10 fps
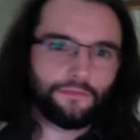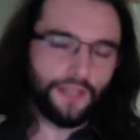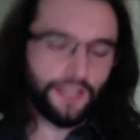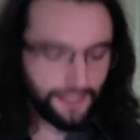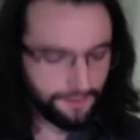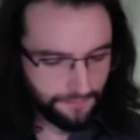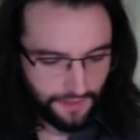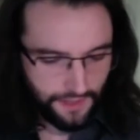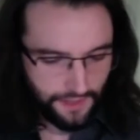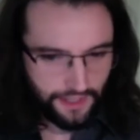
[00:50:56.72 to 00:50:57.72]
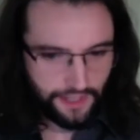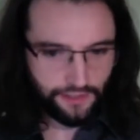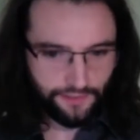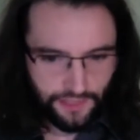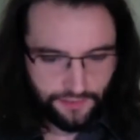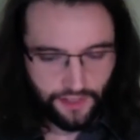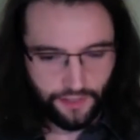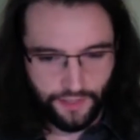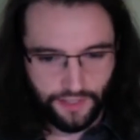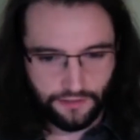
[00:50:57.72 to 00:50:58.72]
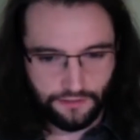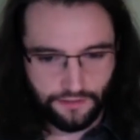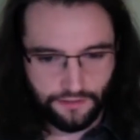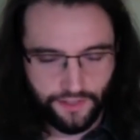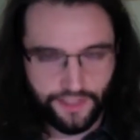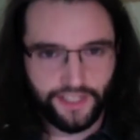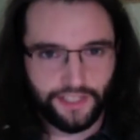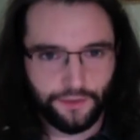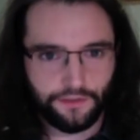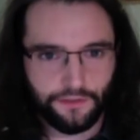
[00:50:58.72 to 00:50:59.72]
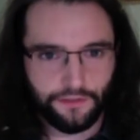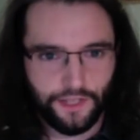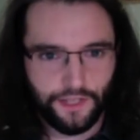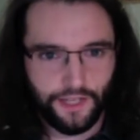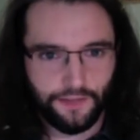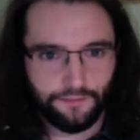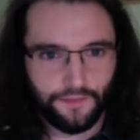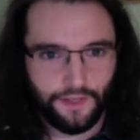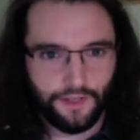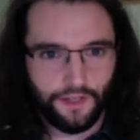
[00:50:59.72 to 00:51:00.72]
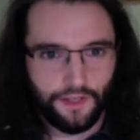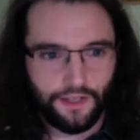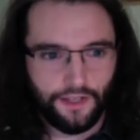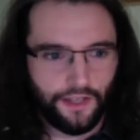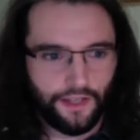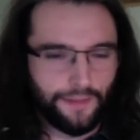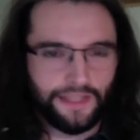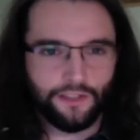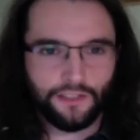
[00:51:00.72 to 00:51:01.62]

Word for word: It just feels very real, very genuine. Amin does